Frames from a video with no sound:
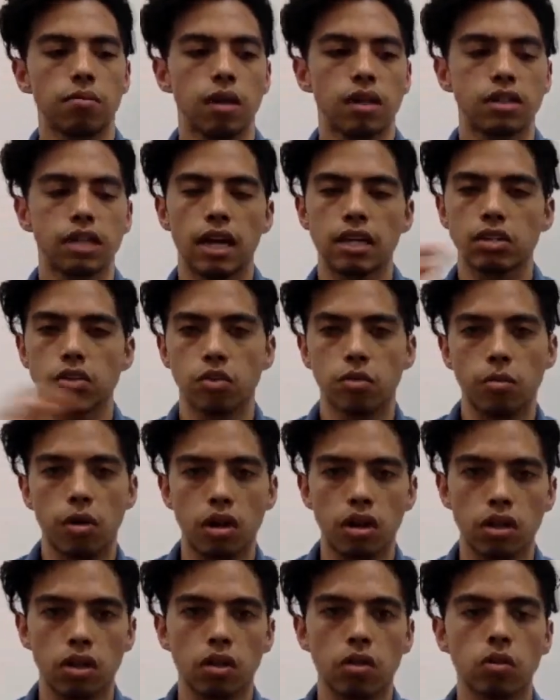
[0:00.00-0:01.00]
attached to a
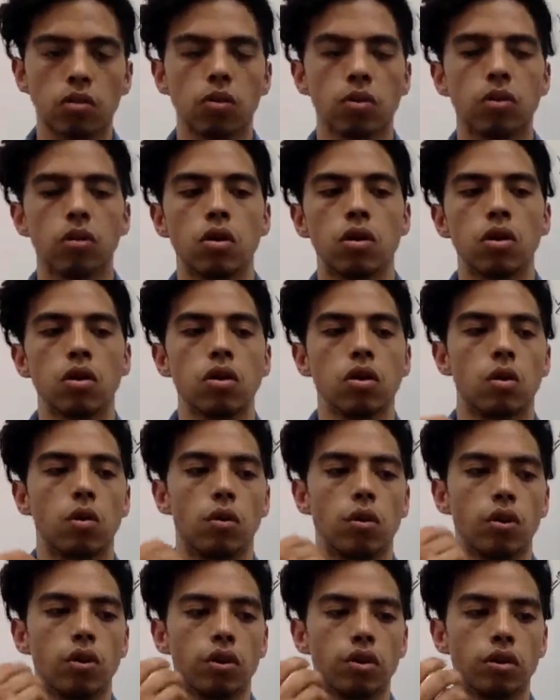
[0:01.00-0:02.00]
molecule,
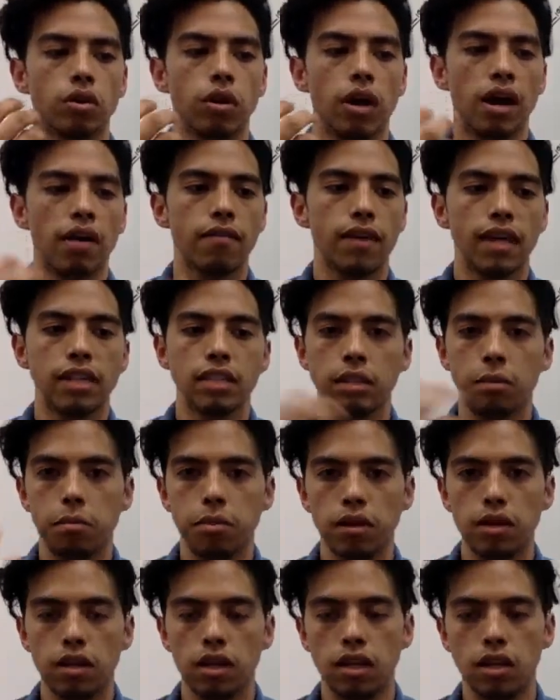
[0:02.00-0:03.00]
or you have
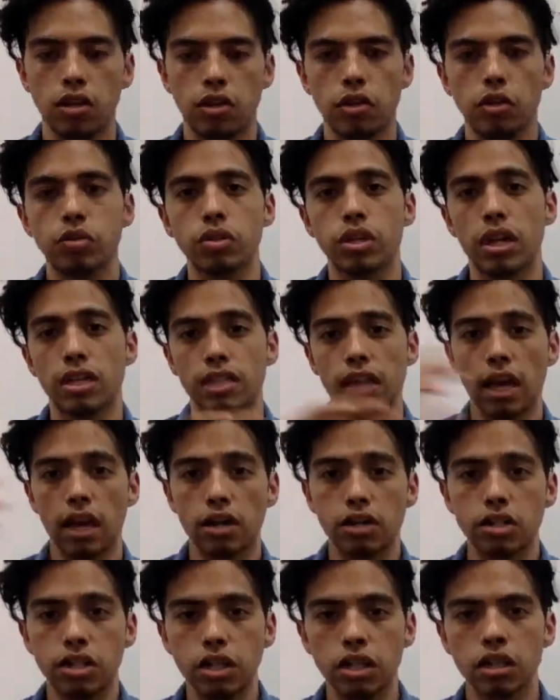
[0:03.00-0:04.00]
ATP and you use it as
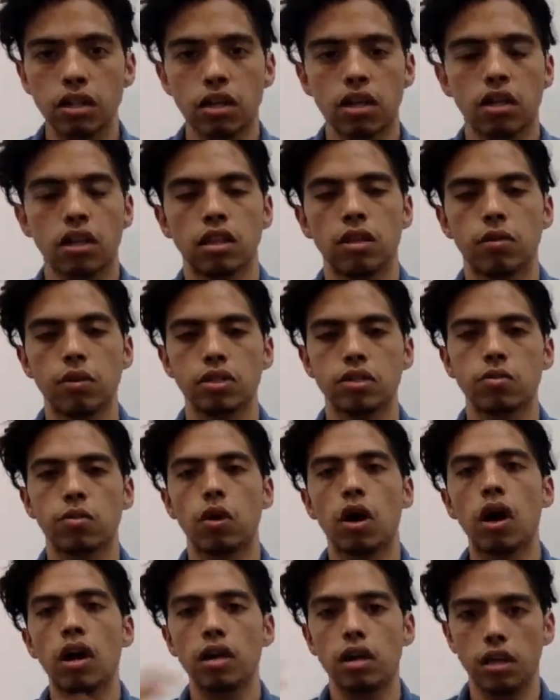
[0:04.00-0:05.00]
energy, the reason
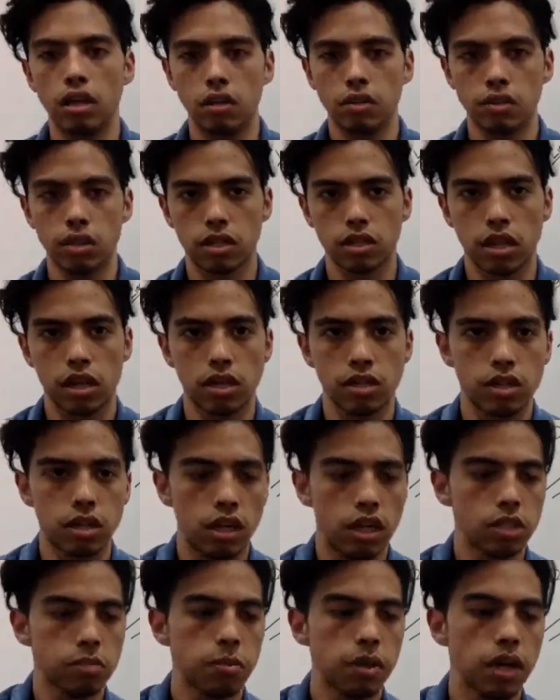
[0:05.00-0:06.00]
why you can use it as energy
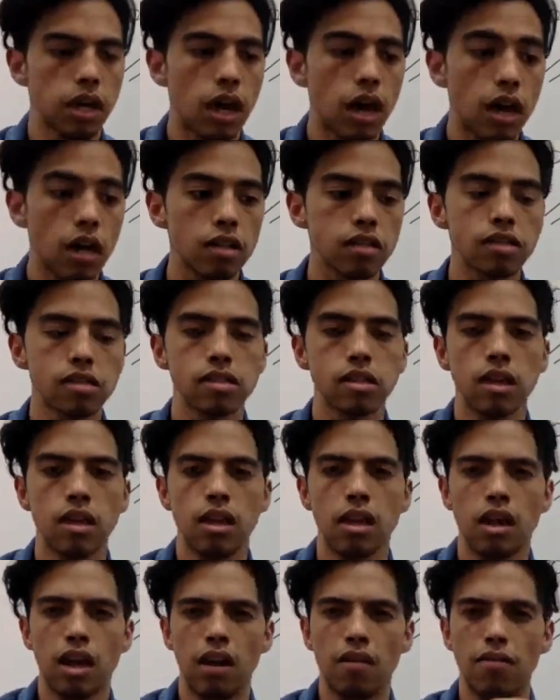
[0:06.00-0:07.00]
is because
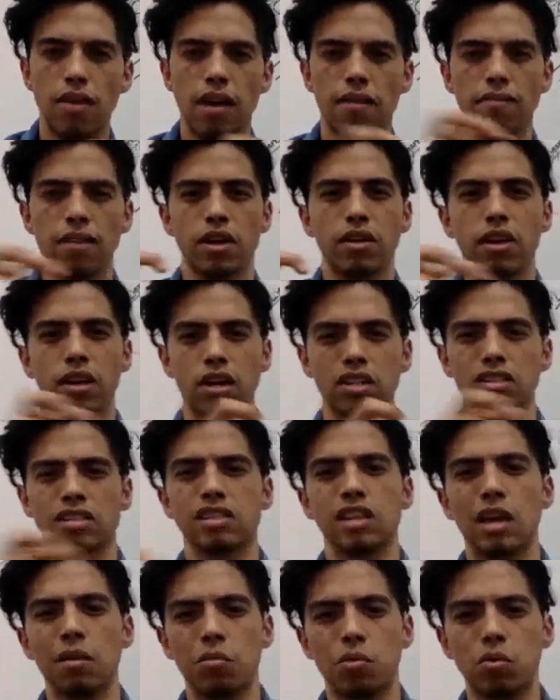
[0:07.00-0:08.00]
of that very
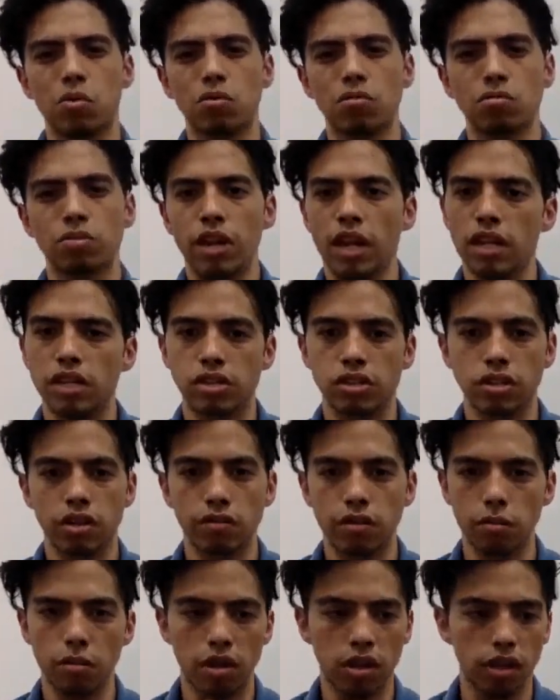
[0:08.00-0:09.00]
unstable nature of
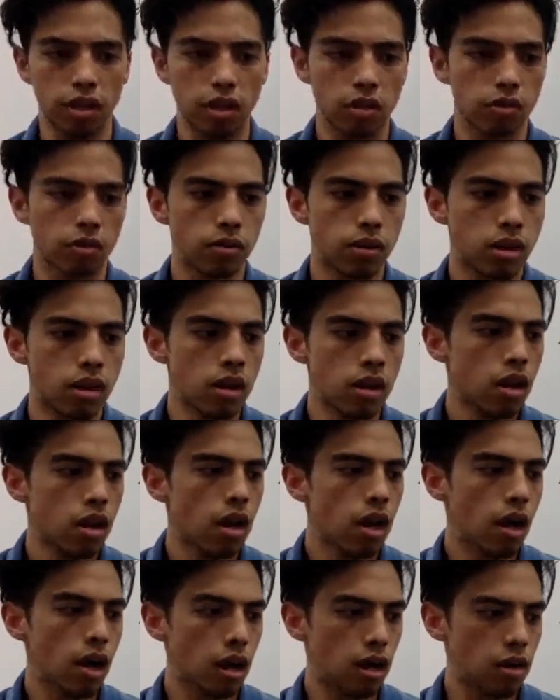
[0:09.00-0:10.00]
the molecule.
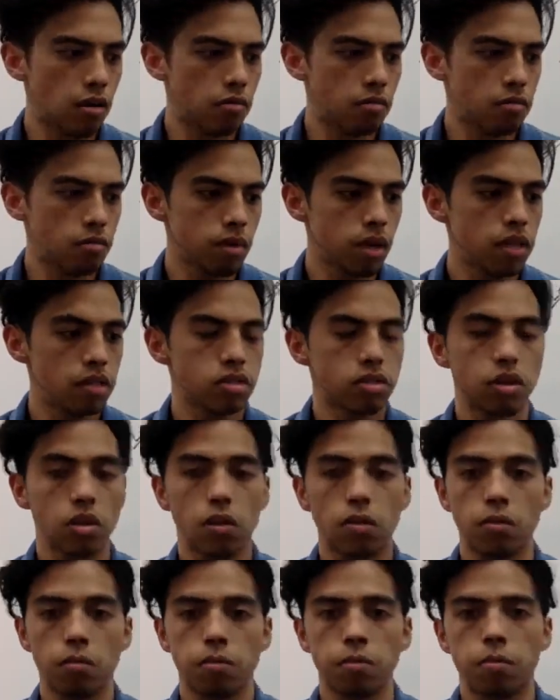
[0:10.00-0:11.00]

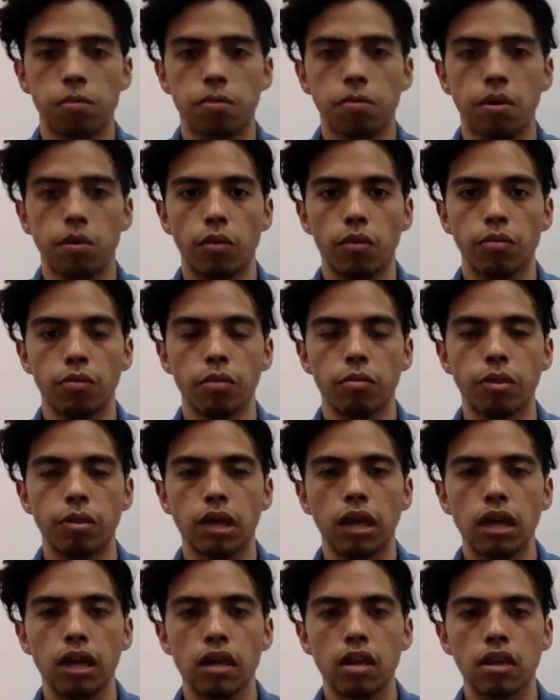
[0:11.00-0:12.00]
But when we
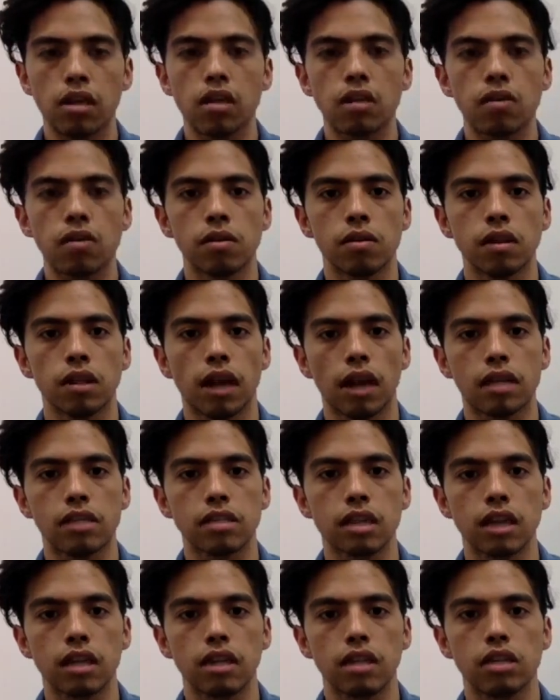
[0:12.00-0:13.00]
begin, like I
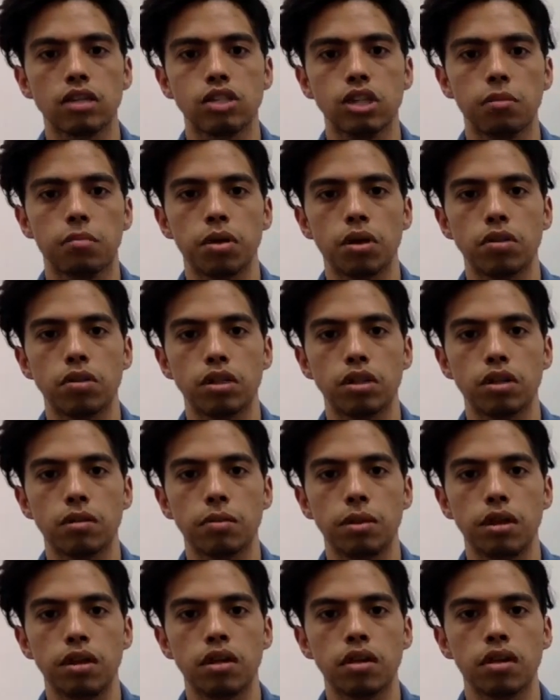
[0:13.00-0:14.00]
said, the G protein up
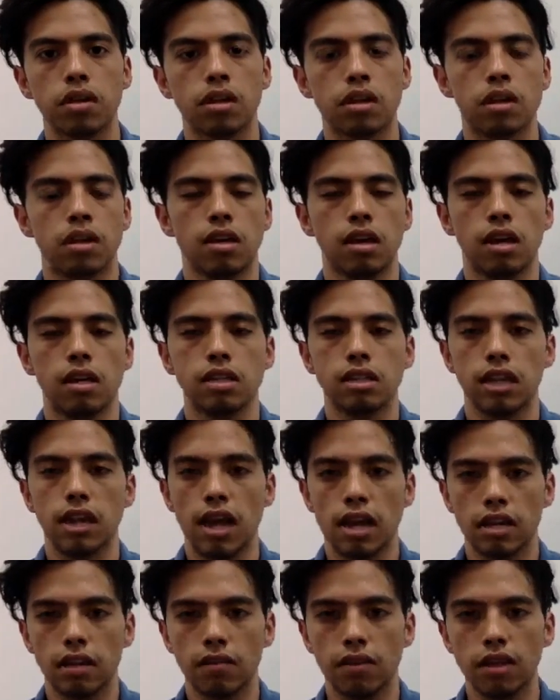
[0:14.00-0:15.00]
here is
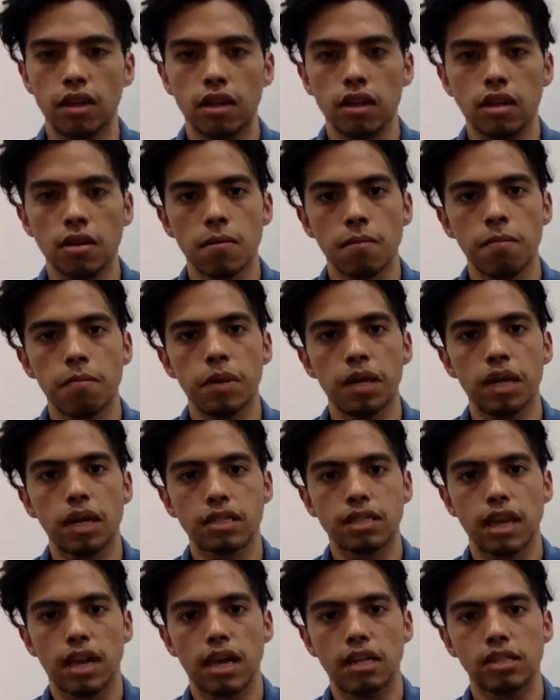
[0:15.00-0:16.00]
inactivated because
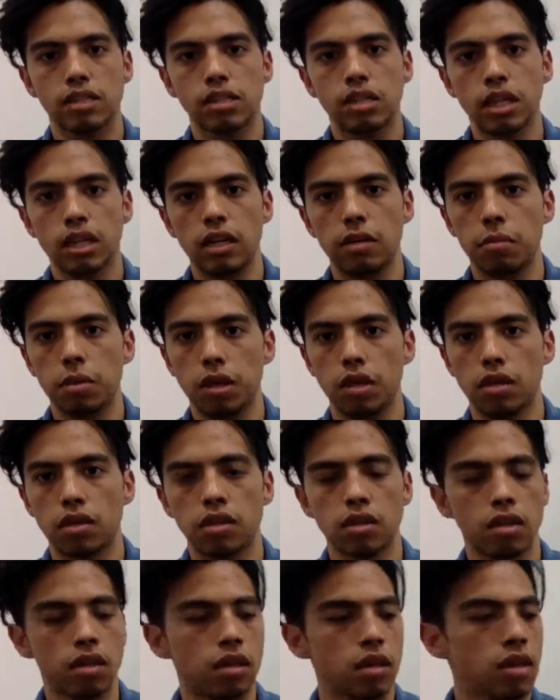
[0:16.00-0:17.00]
it has GDP.
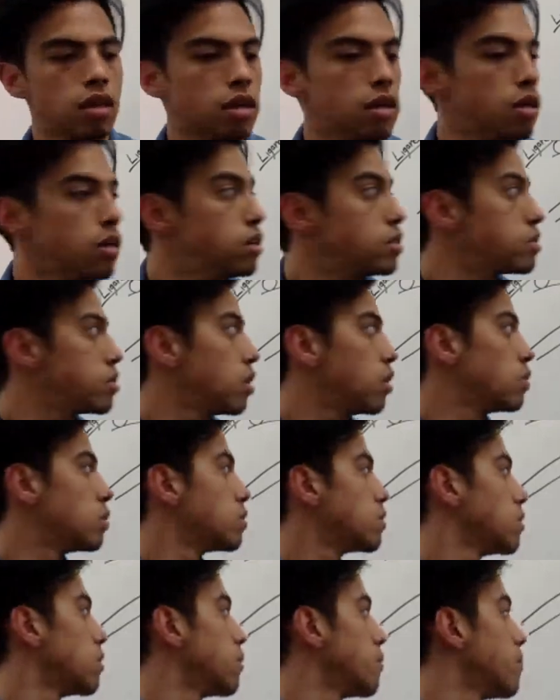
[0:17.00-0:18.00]
So
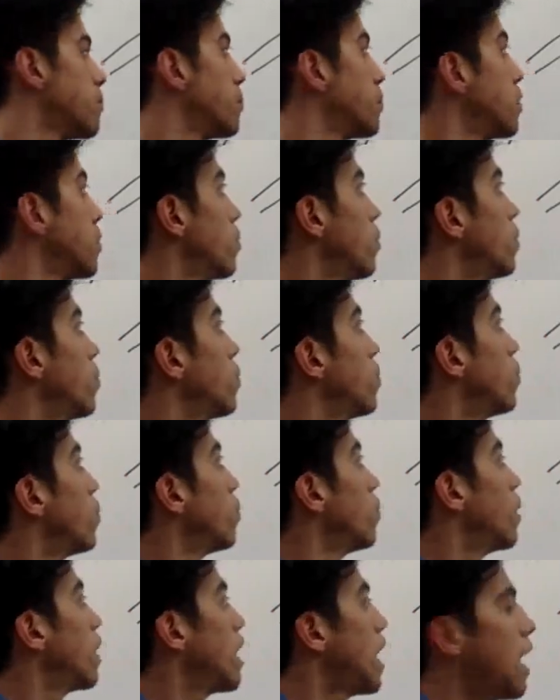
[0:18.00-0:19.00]

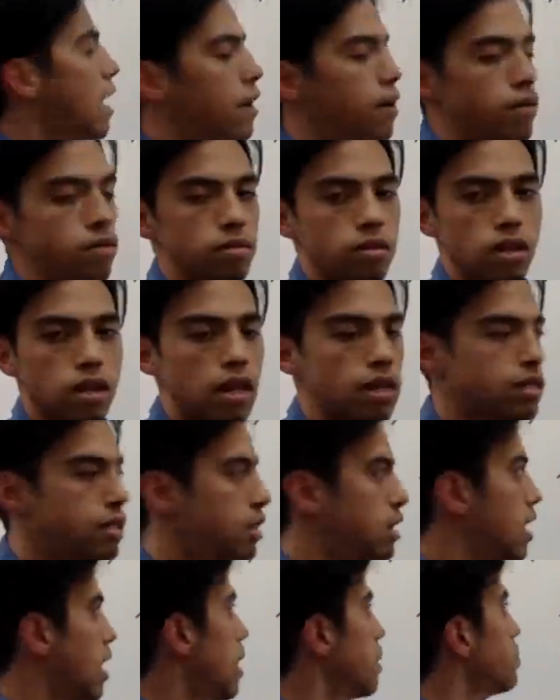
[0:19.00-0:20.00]
the next thing
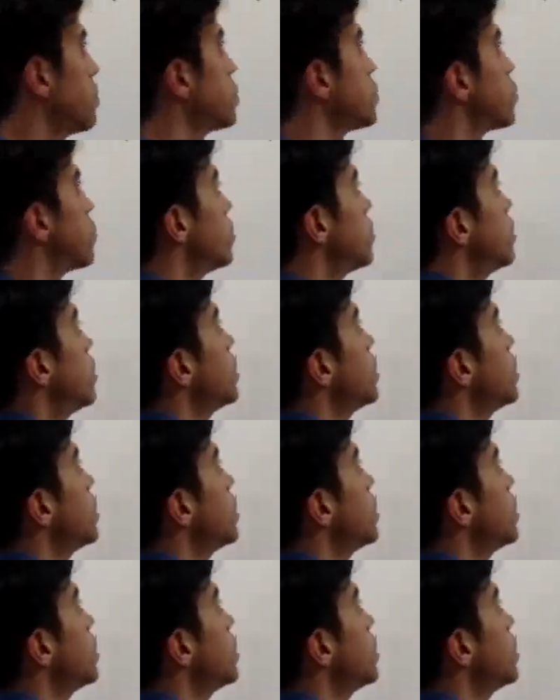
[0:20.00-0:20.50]
that happens when